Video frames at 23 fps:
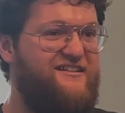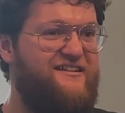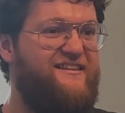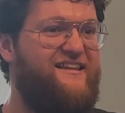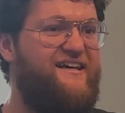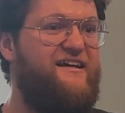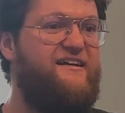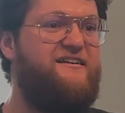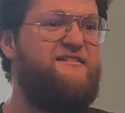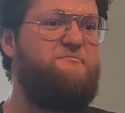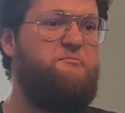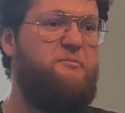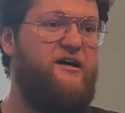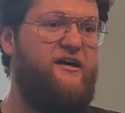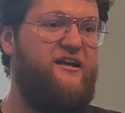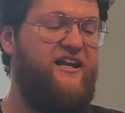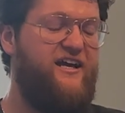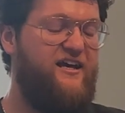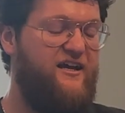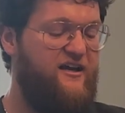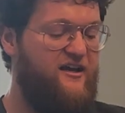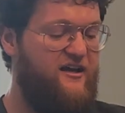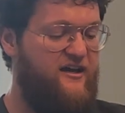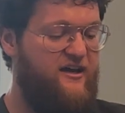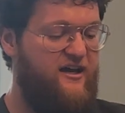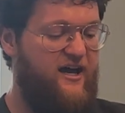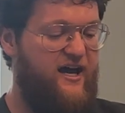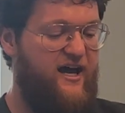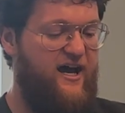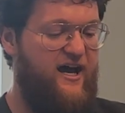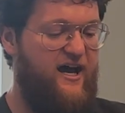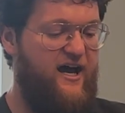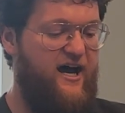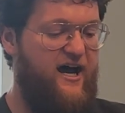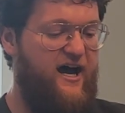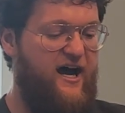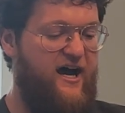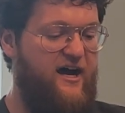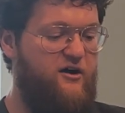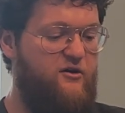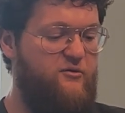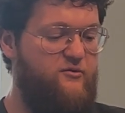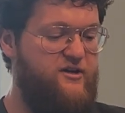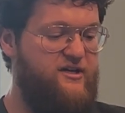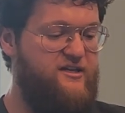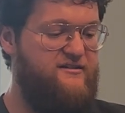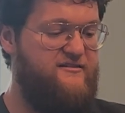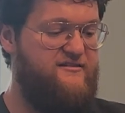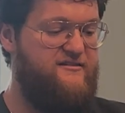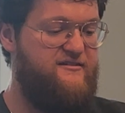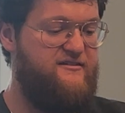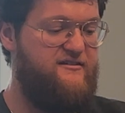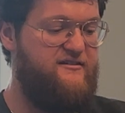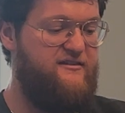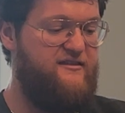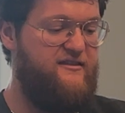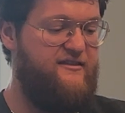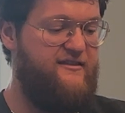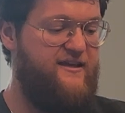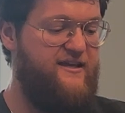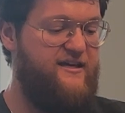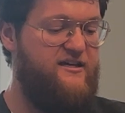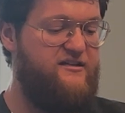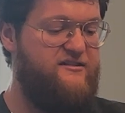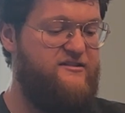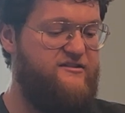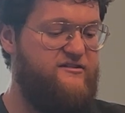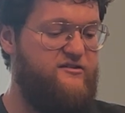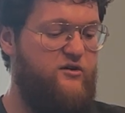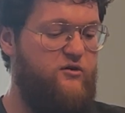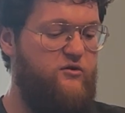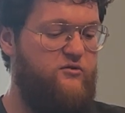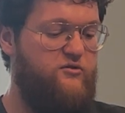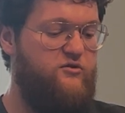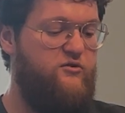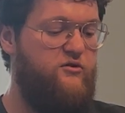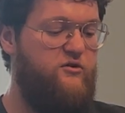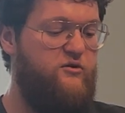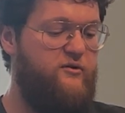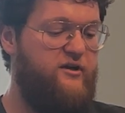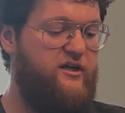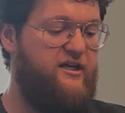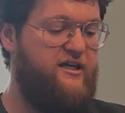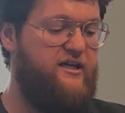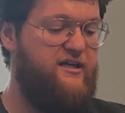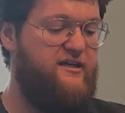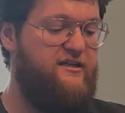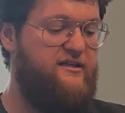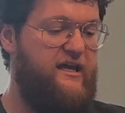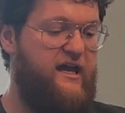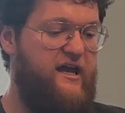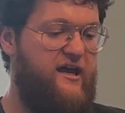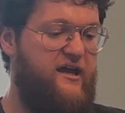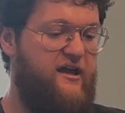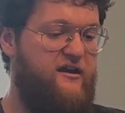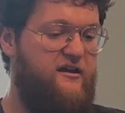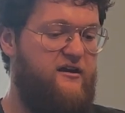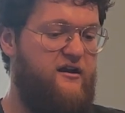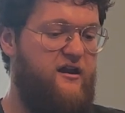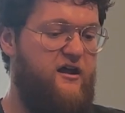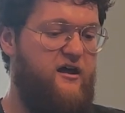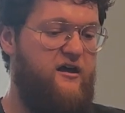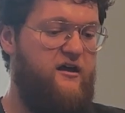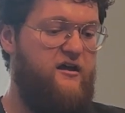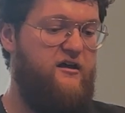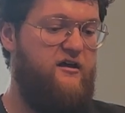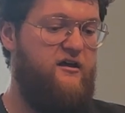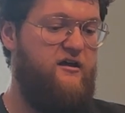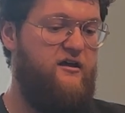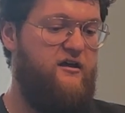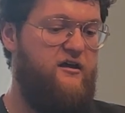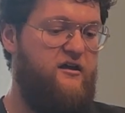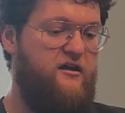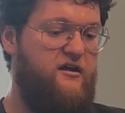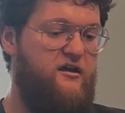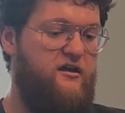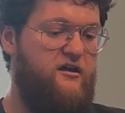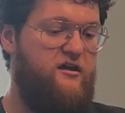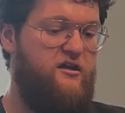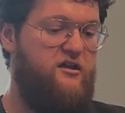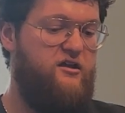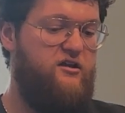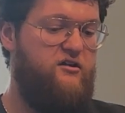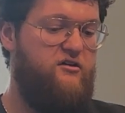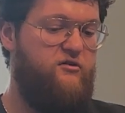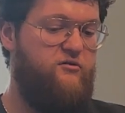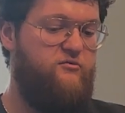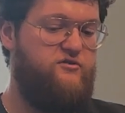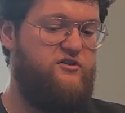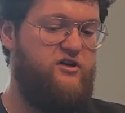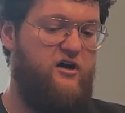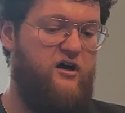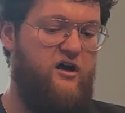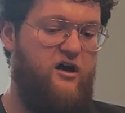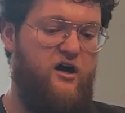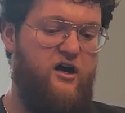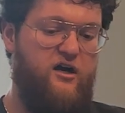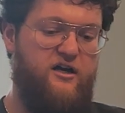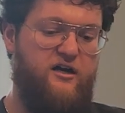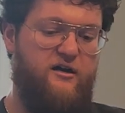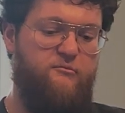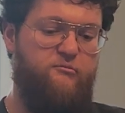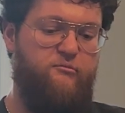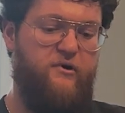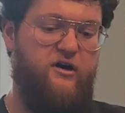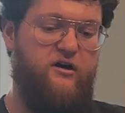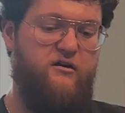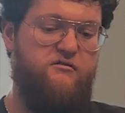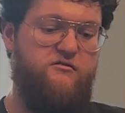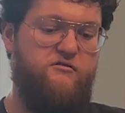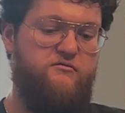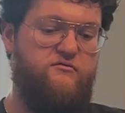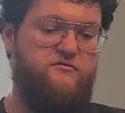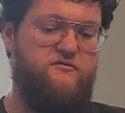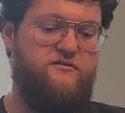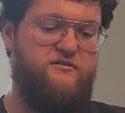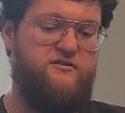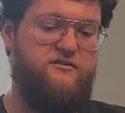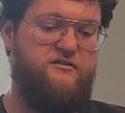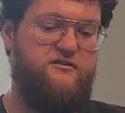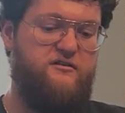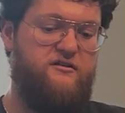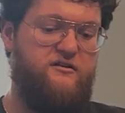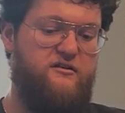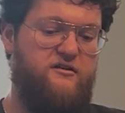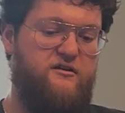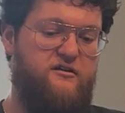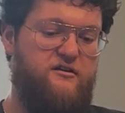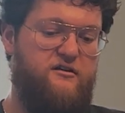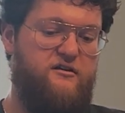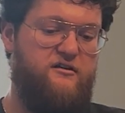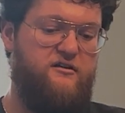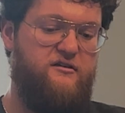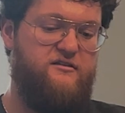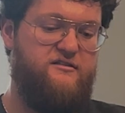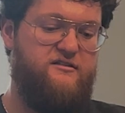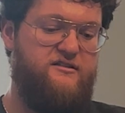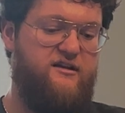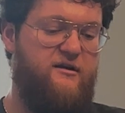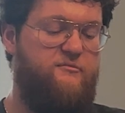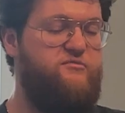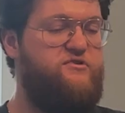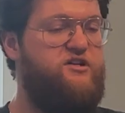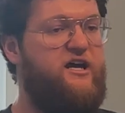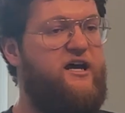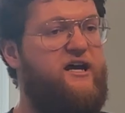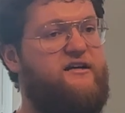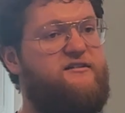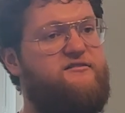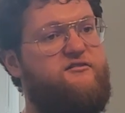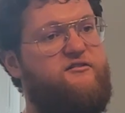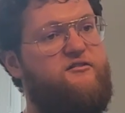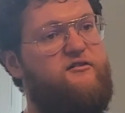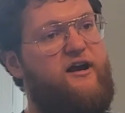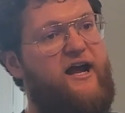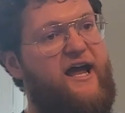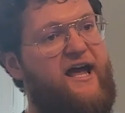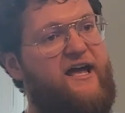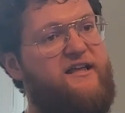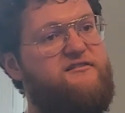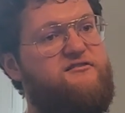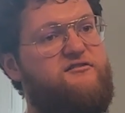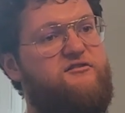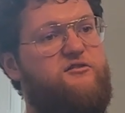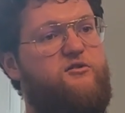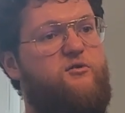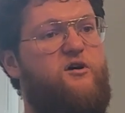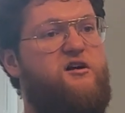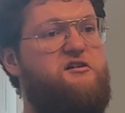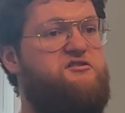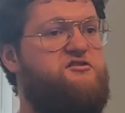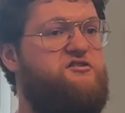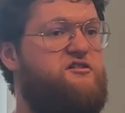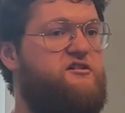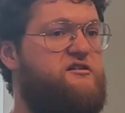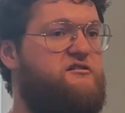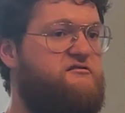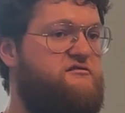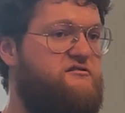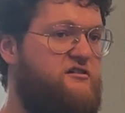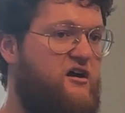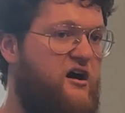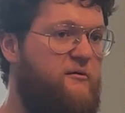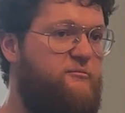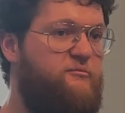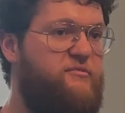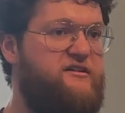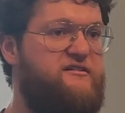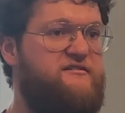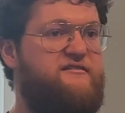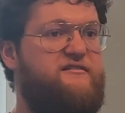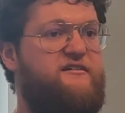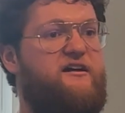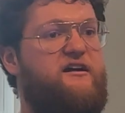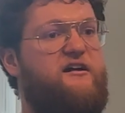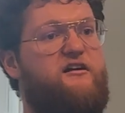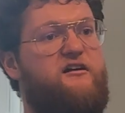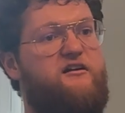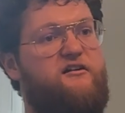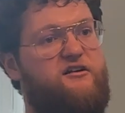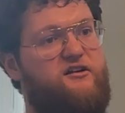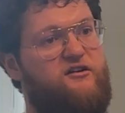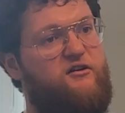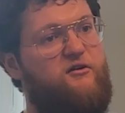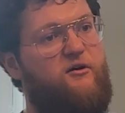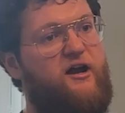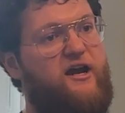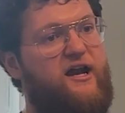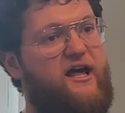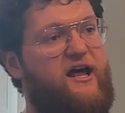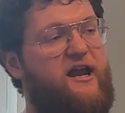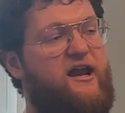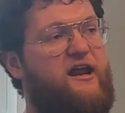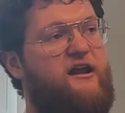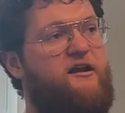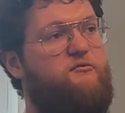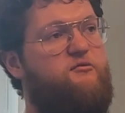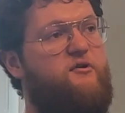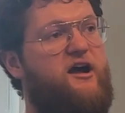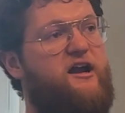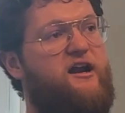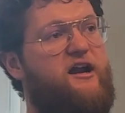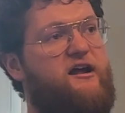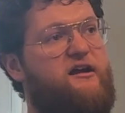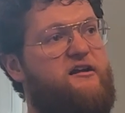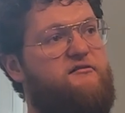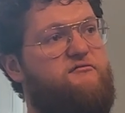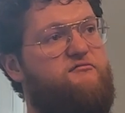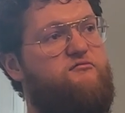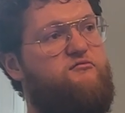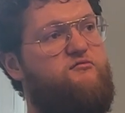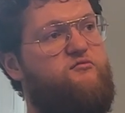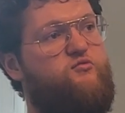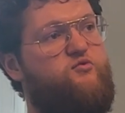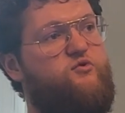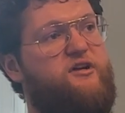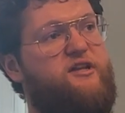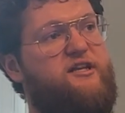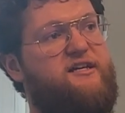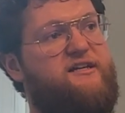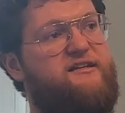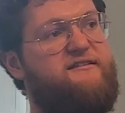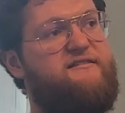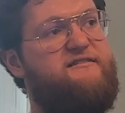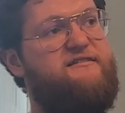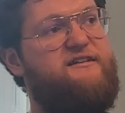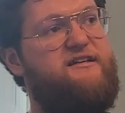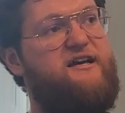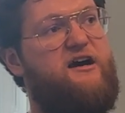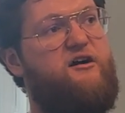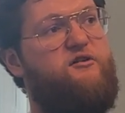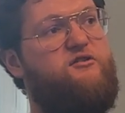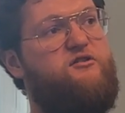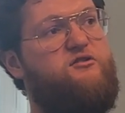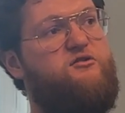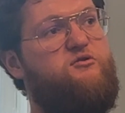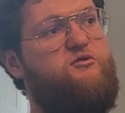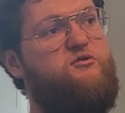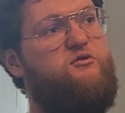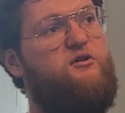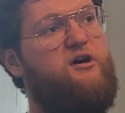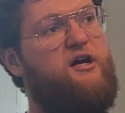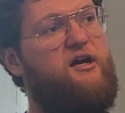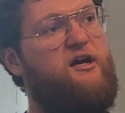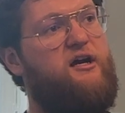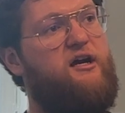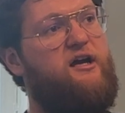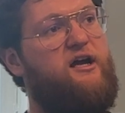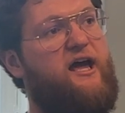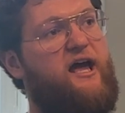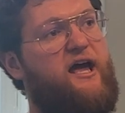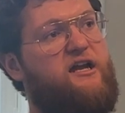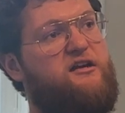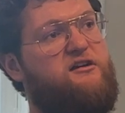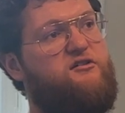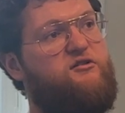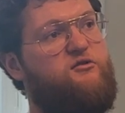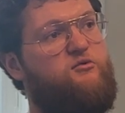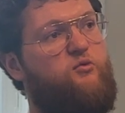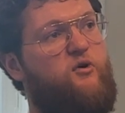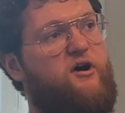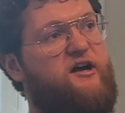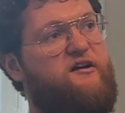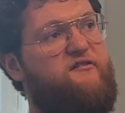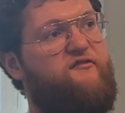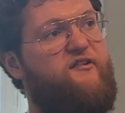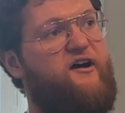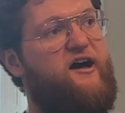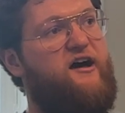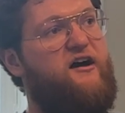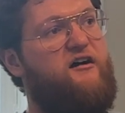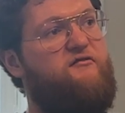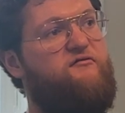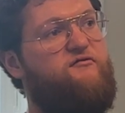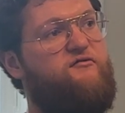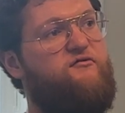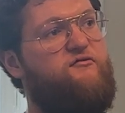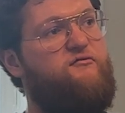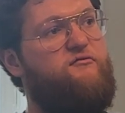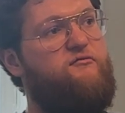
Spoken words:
and things, but I always think it's so cool when a kid can, talk about subjects or answer questions, not be scared, and I really can see how you and your wife have